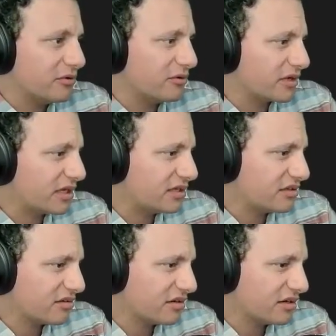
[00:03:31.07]
Okay,
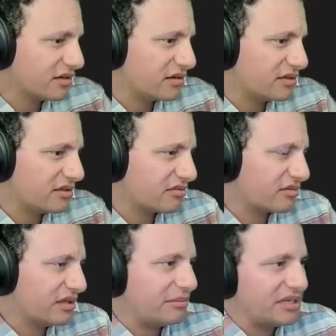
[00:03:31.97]
these are these.
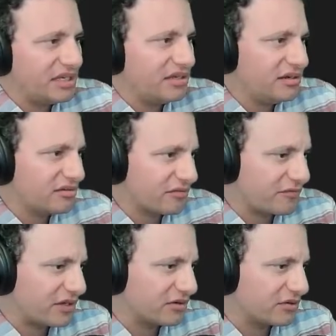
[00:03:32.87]
I mean, here's a
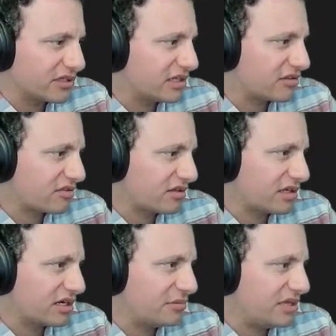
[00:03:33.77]
vehicle that's uh,
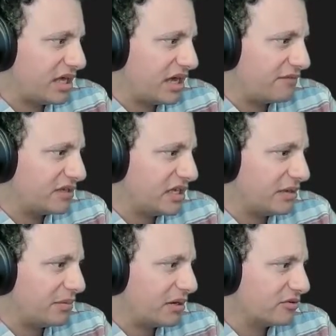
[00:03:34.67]
gonna be having
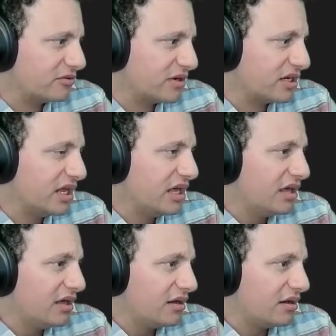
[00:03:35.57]
that powertrain.
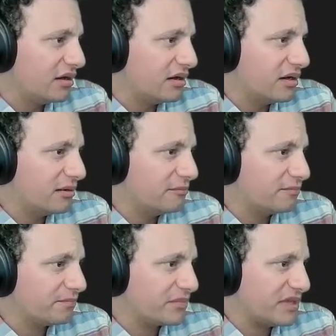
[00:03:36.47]
Um,
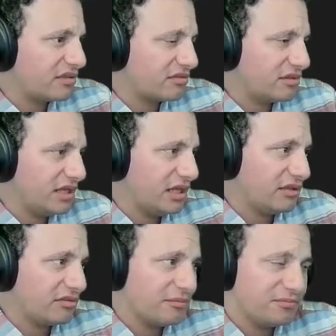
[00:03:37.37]
it's eh,
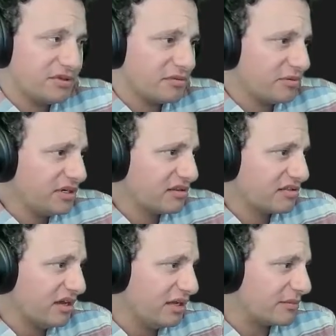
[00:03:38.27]
it's a it's a pretty
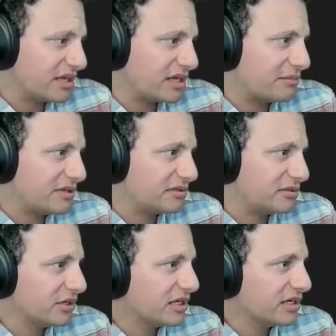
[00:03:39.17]
design, man. I mean,
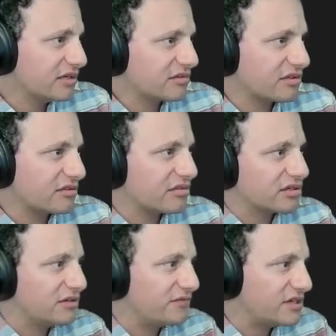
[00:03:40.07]
look at it. It's it's
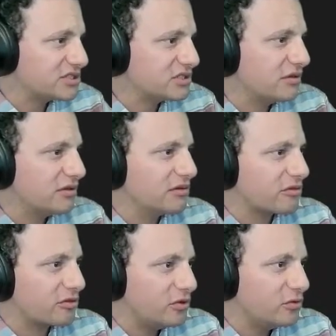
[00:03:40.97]
unconventional.
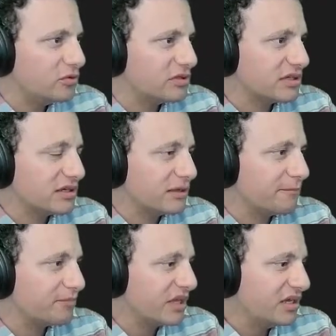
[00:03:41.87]
It's cute. Uh,
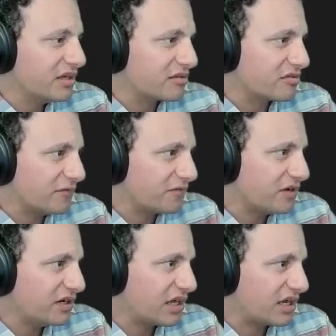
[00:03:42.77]
it's
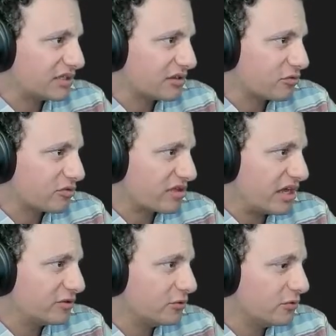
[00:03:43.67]
different. I like the
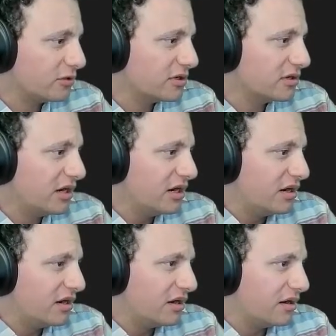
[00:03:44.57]
suicide door.
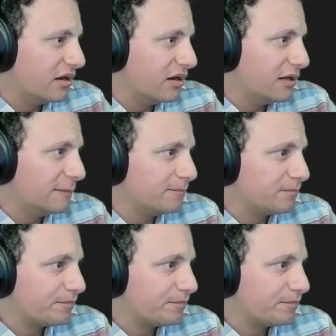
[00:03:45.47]
Um,